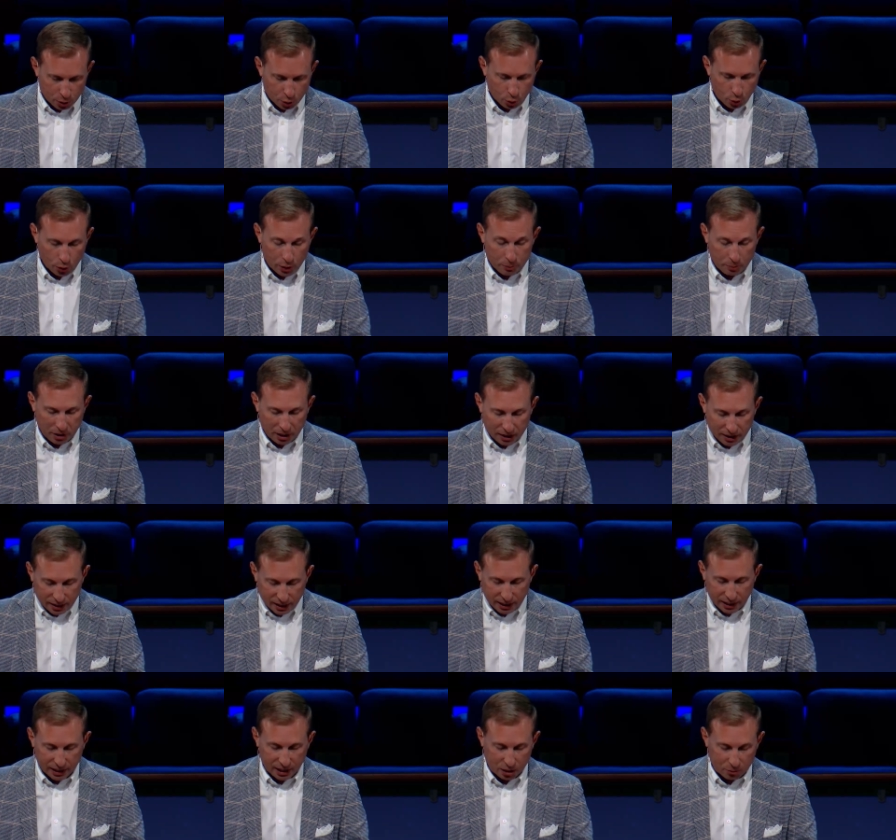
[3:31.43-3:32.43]
creeping
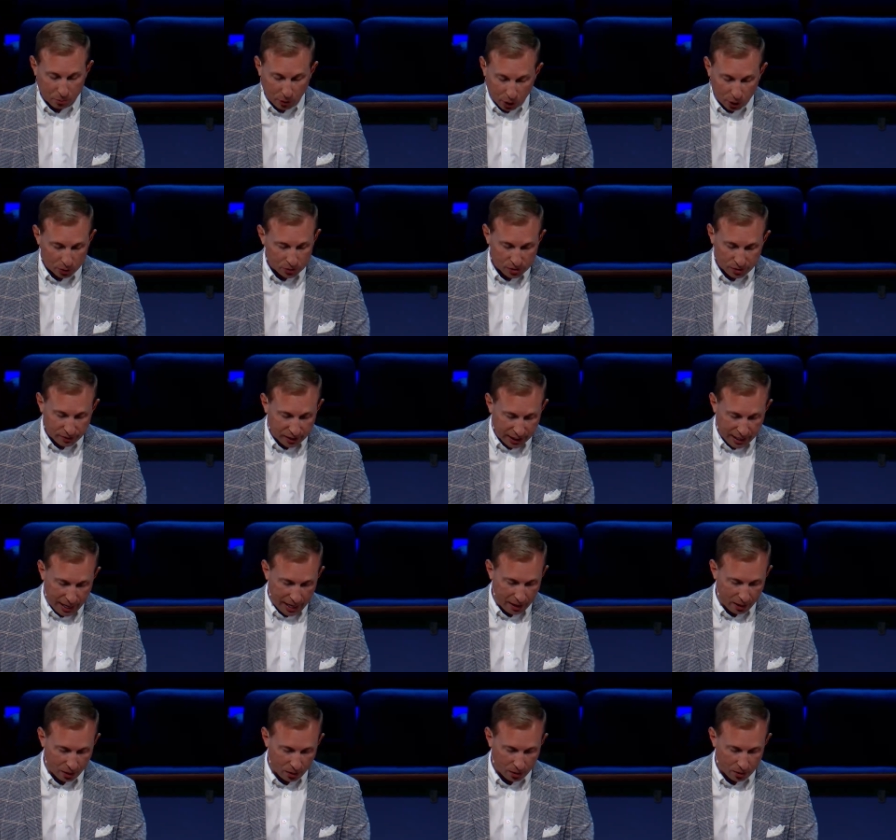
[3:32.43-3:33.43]
thing and birds of the
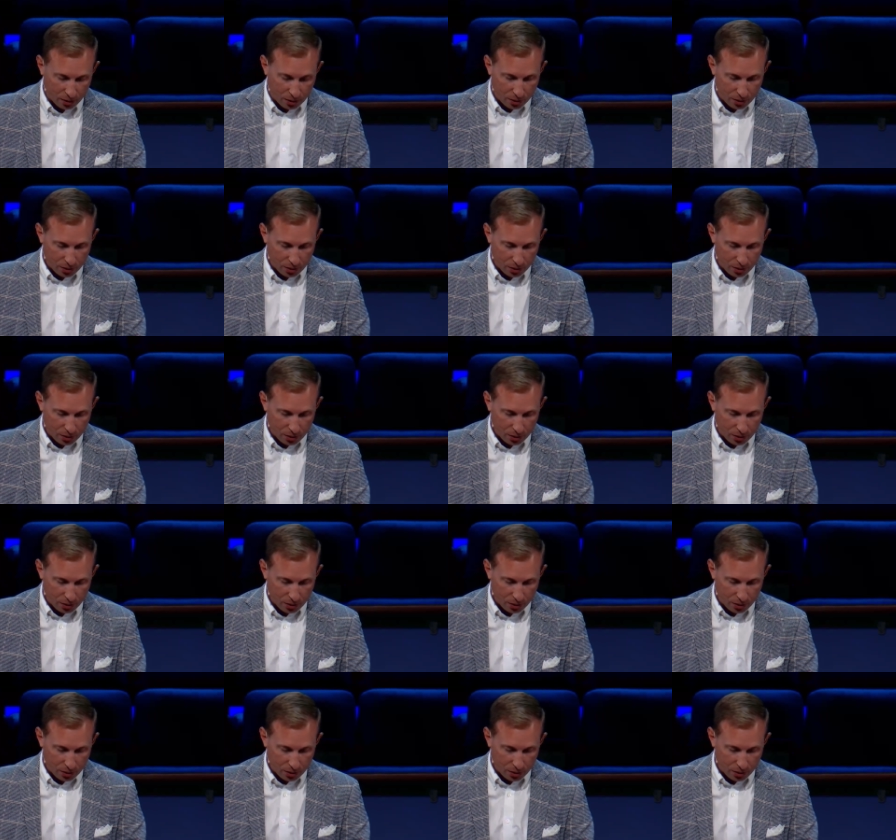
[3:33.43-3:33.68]
air,